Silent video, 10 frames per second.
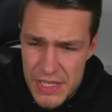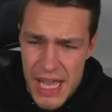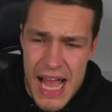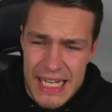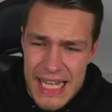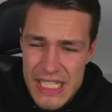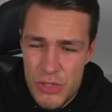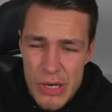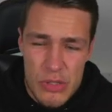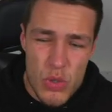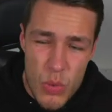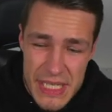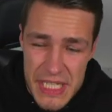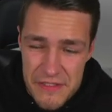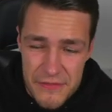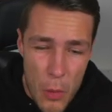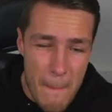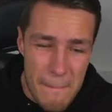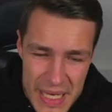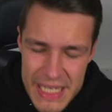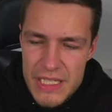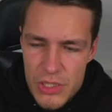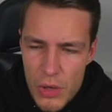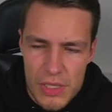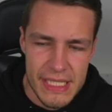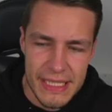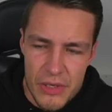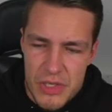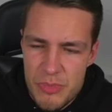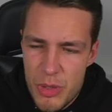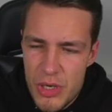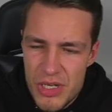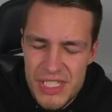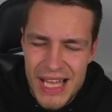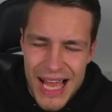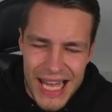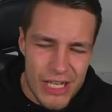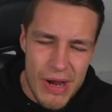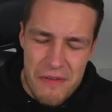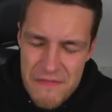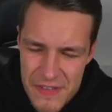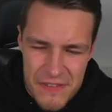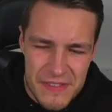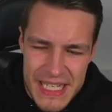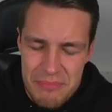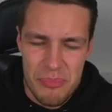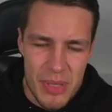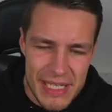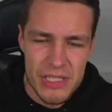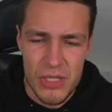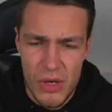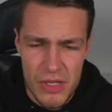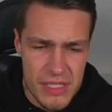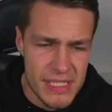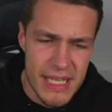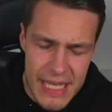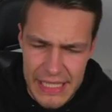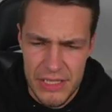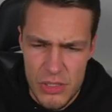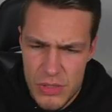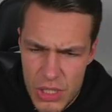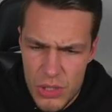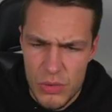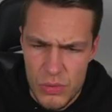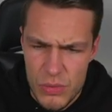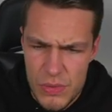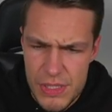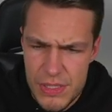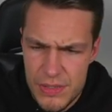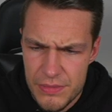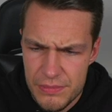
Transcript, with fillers: other hand has around $24 billion in those puts and around $15 billion in those calls.